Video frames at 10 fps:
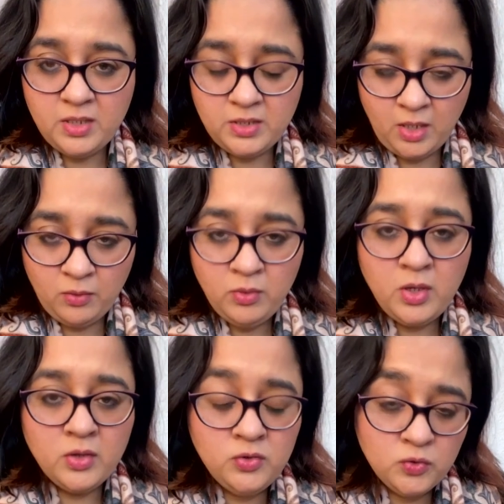Now,
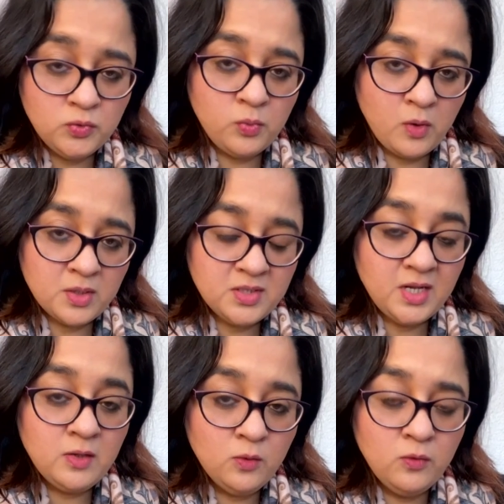you want
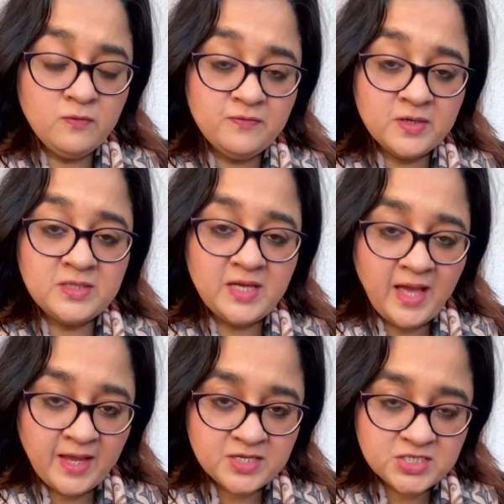that no further
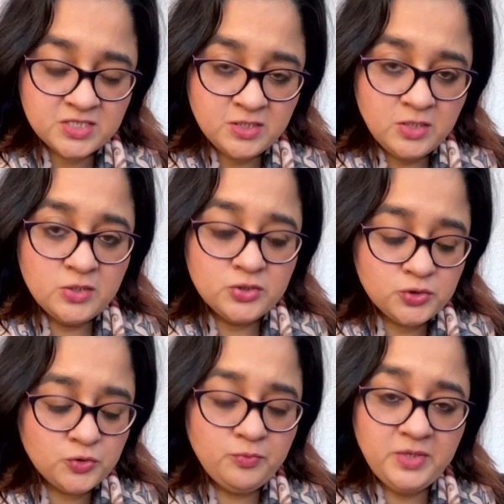action
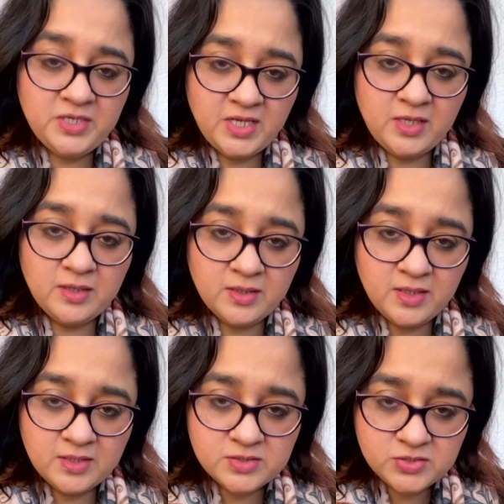should be taken
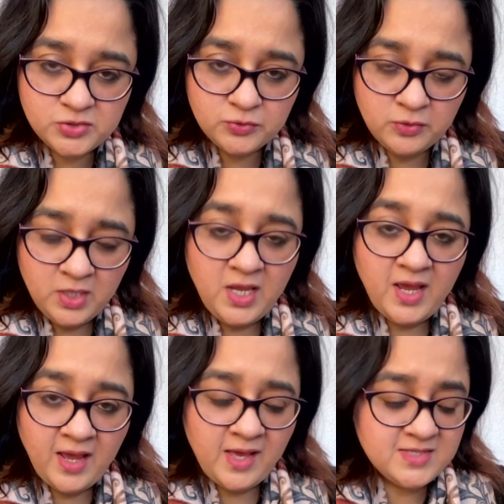against you,
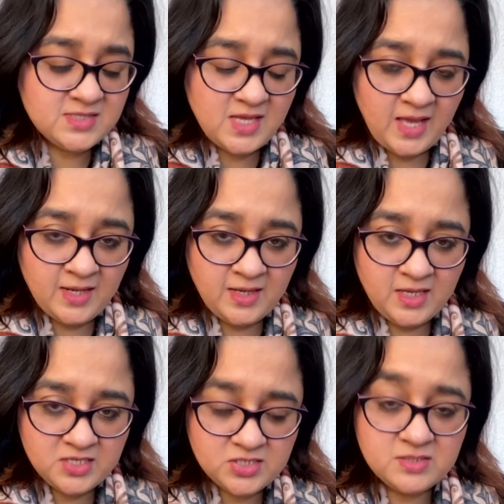as the
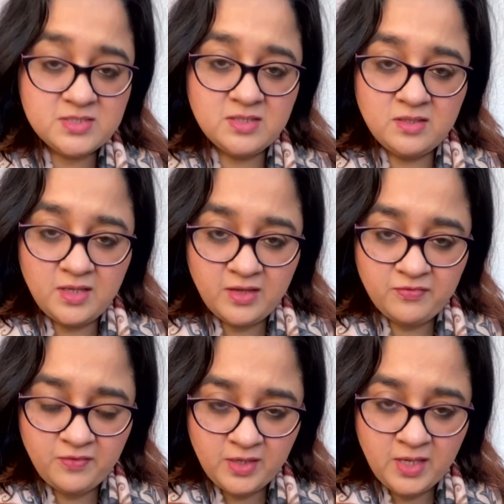allegations in the
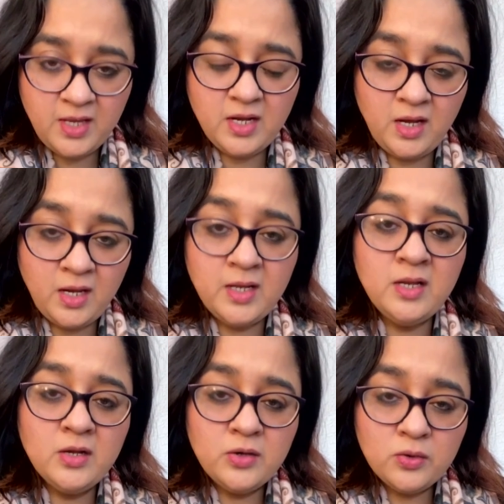FIR are
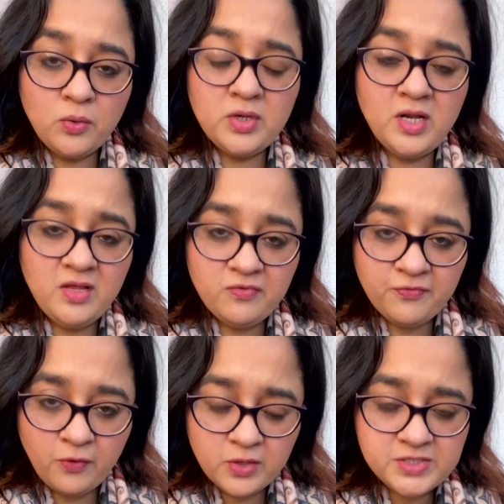totally
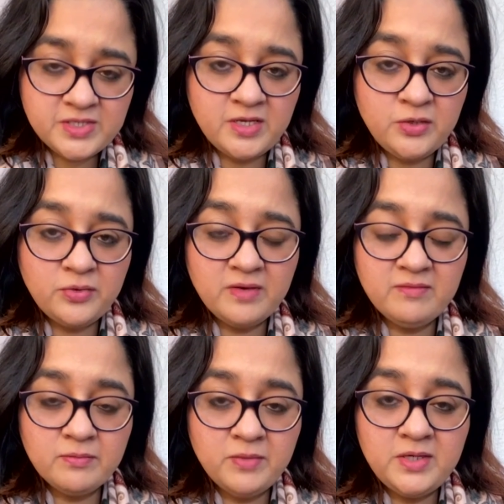false and you have
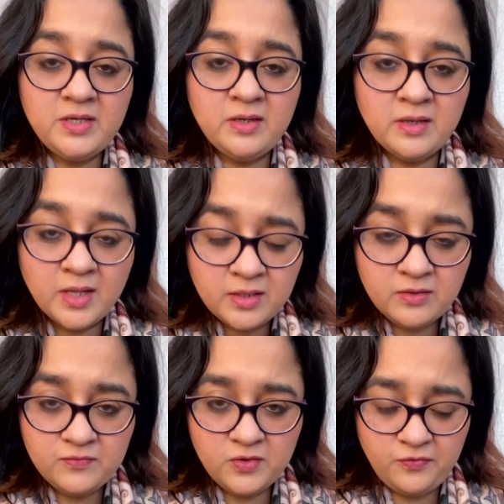committed none
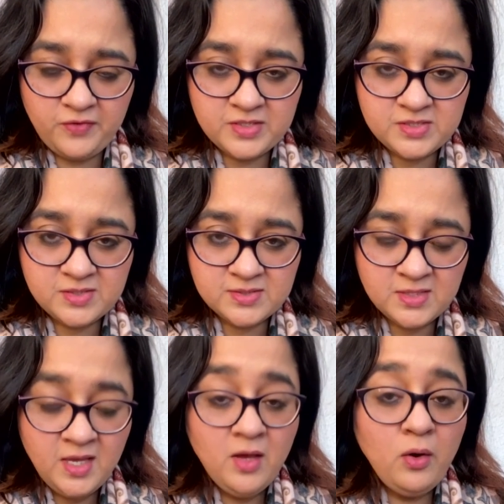of the offenses
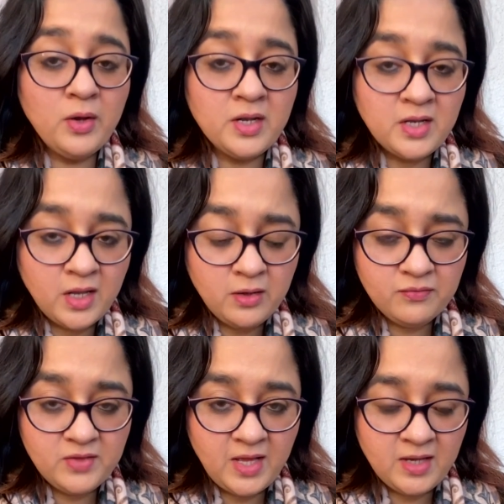or none
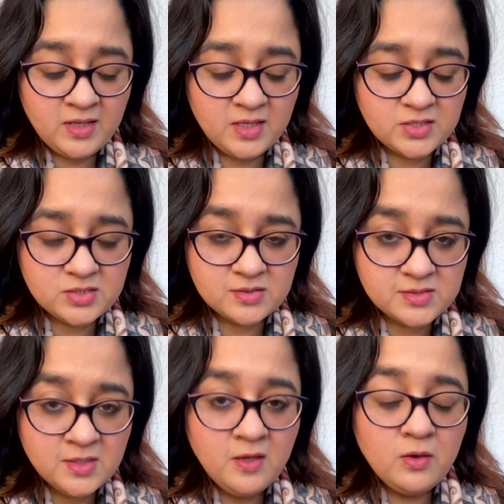of the
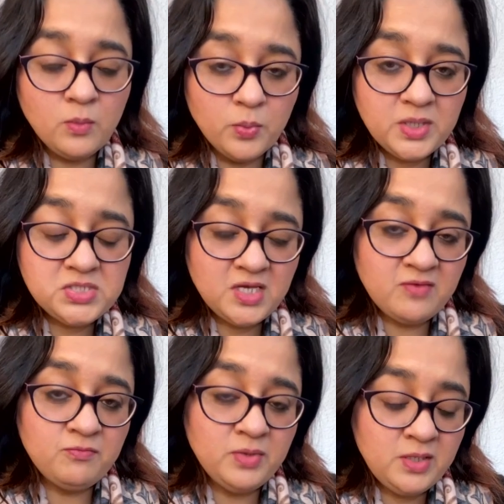allegations which
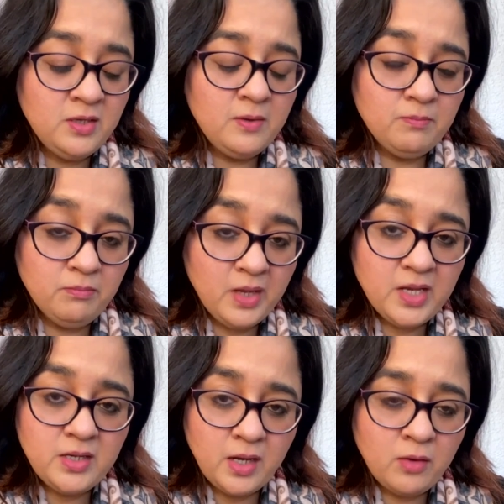have been
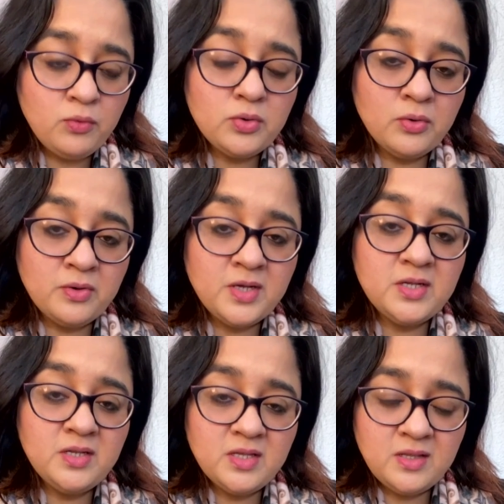made out or
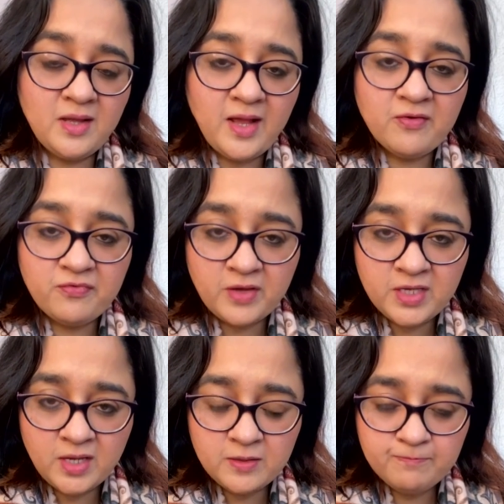written in the FIR.